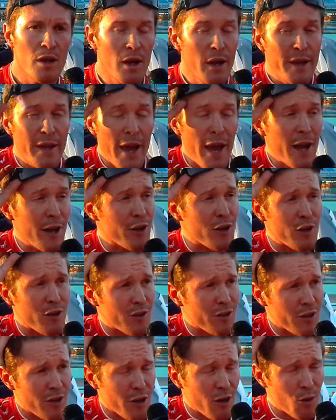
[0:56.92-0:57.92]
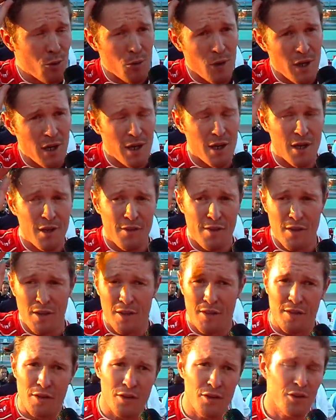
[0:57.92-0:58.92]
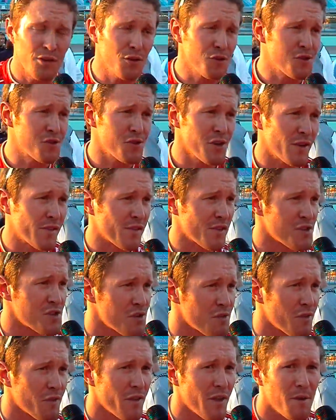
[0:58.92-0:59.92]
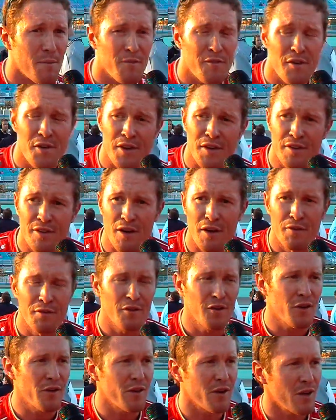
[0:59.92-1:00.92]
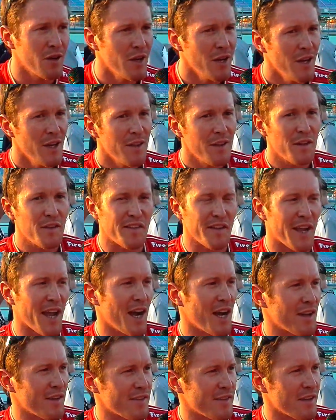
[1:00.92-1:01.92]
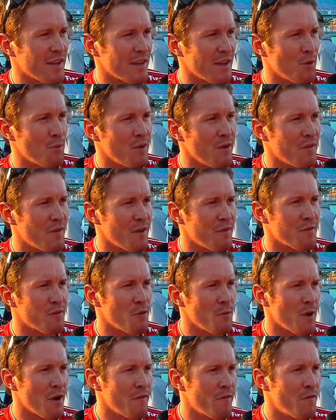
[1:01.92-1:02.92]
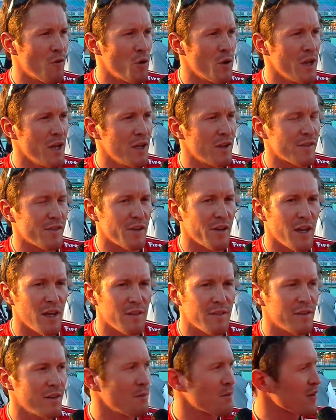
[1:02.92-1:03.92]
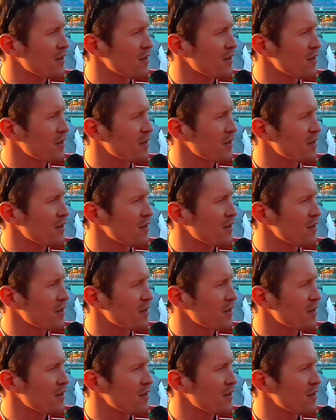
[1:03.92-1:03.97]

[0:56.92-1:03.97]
Yeah, good. You know, uh, it's a, it's a huge transition for them. Very tough. You know, these are cars that, that we've had for about four years on our team, and